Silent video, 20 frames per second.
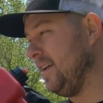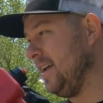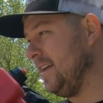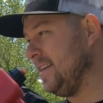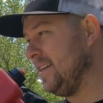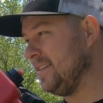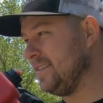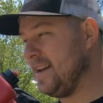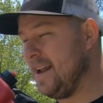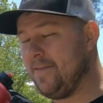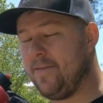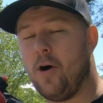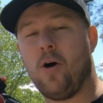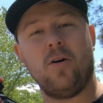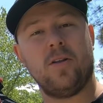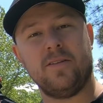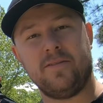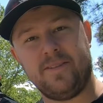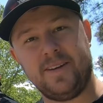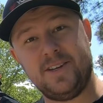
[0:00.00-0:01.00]
it doesn't have
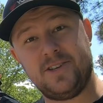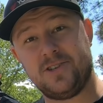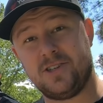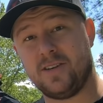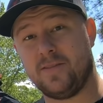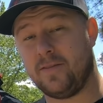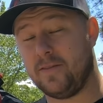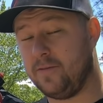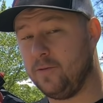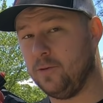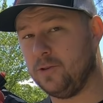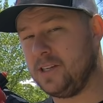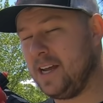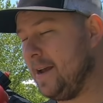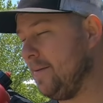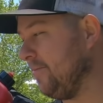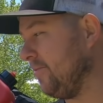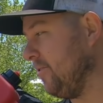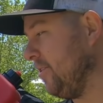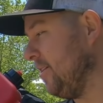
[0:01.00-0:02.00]
all the features of a full-time